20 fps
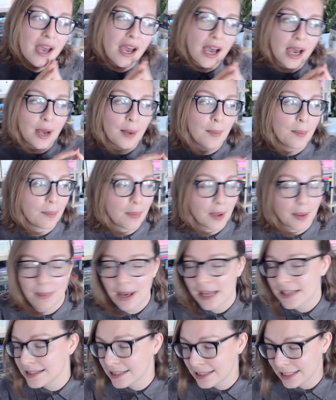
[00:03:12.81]
but
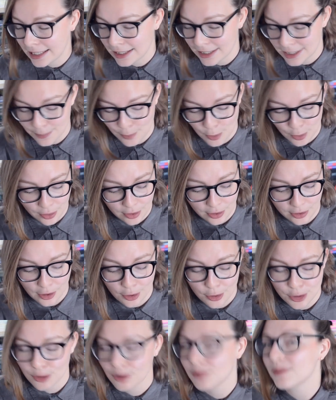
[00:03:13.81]
basically this book
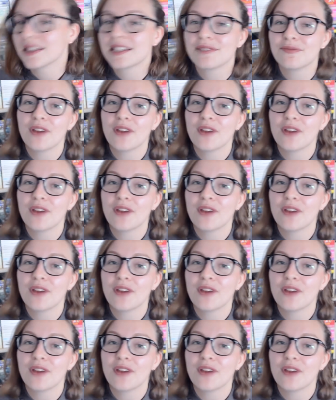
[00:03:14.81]
goes from the